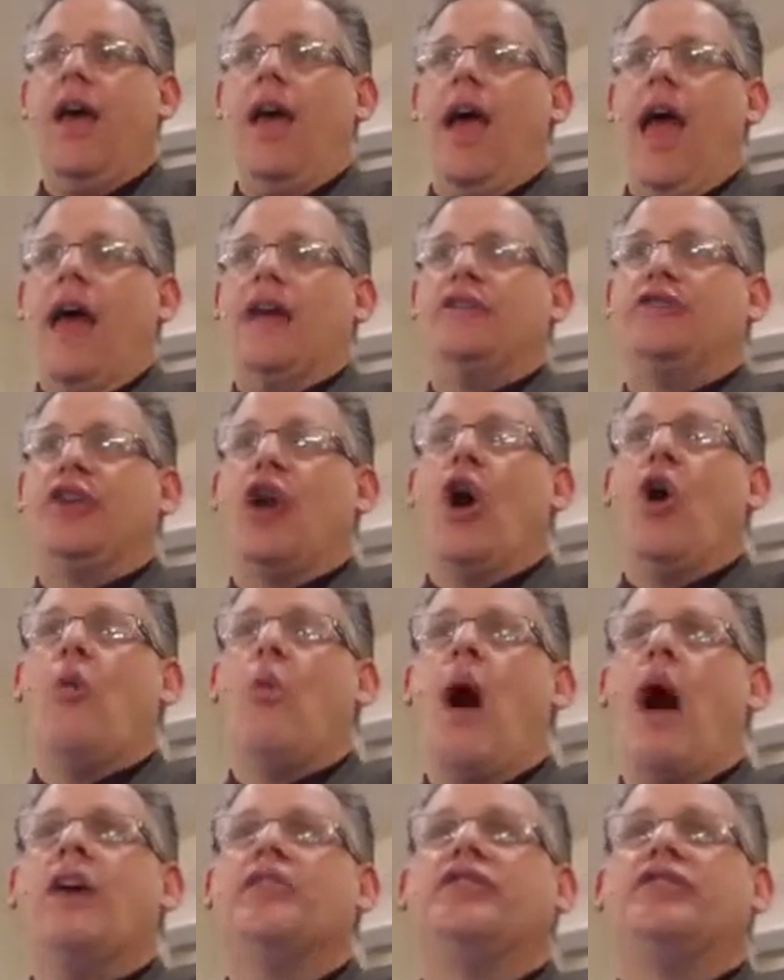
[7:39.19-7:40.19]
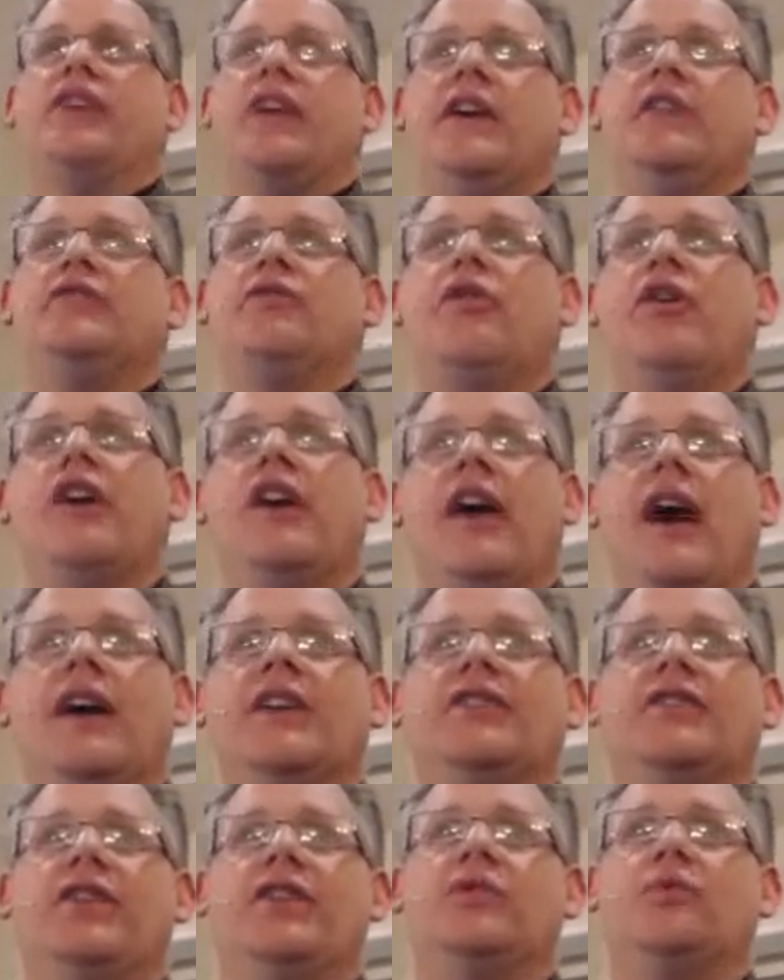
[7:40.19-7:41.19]
And so while Caesar
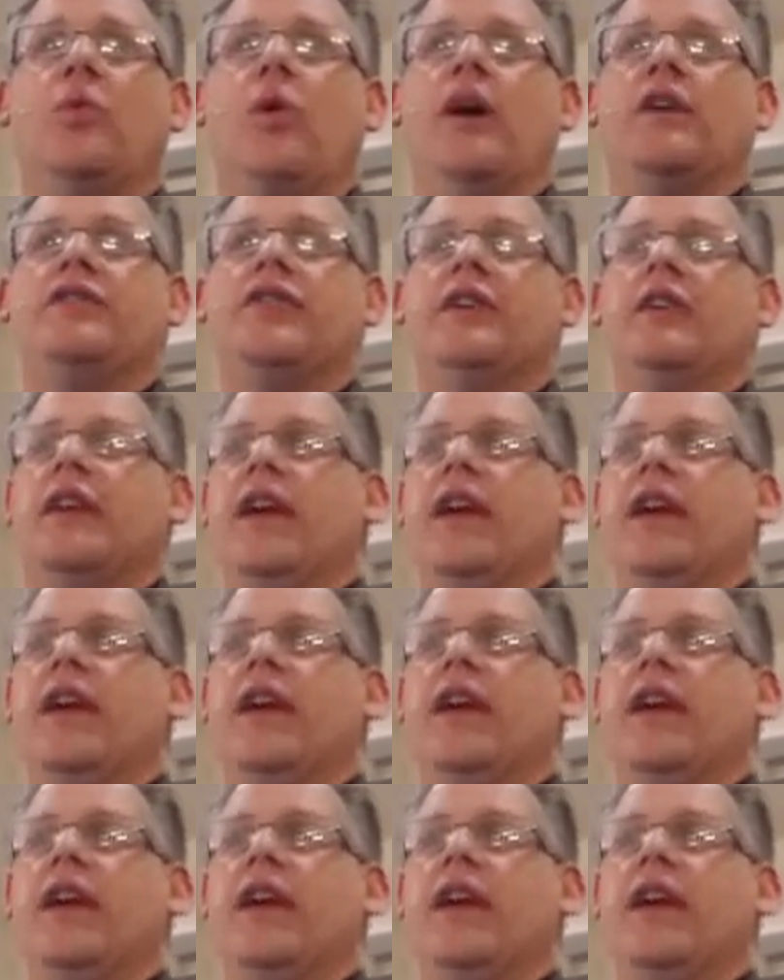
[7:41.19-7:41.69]
Augustus was in